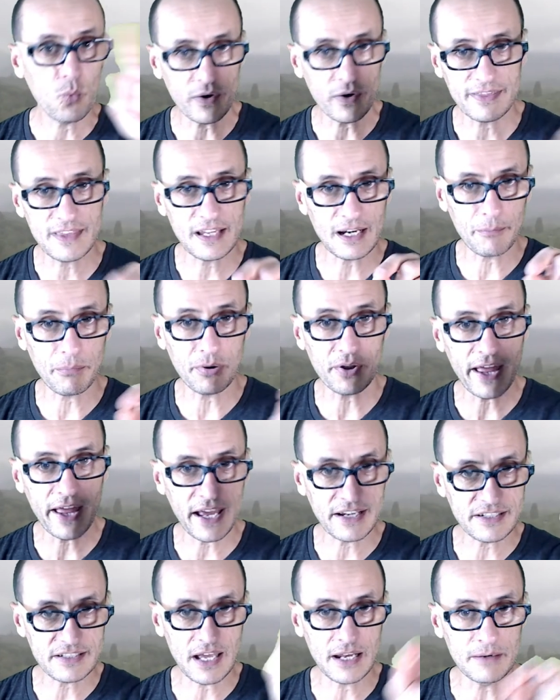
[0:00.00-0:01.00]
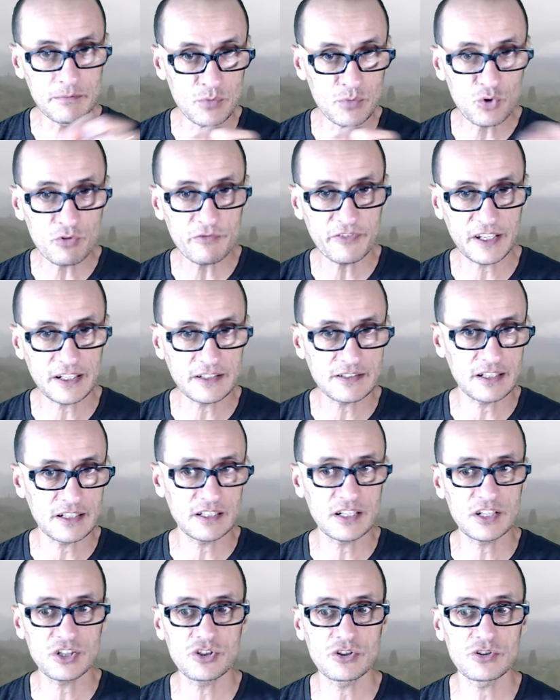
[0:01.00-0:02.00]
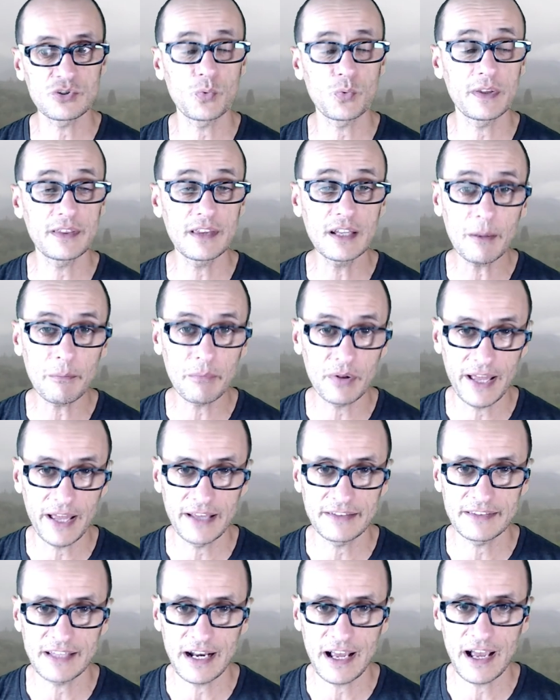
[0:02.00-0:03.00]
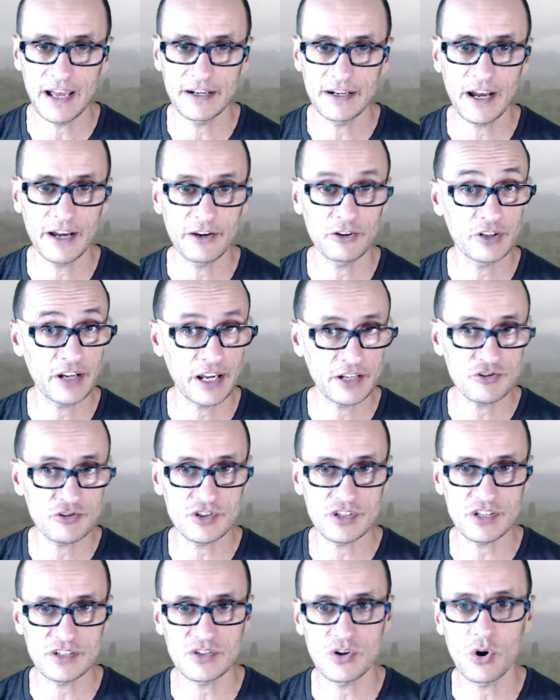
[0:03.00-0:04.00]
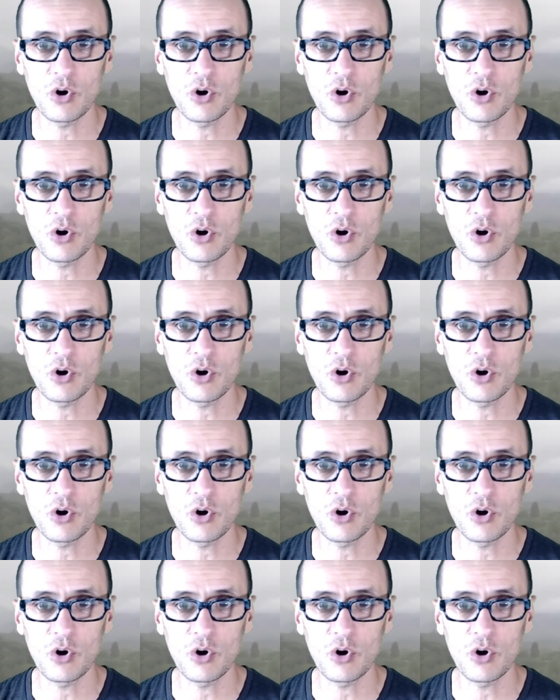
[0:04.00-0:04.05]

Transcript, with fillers: within a plant and moving to tissues within a plant that had higher nitrogen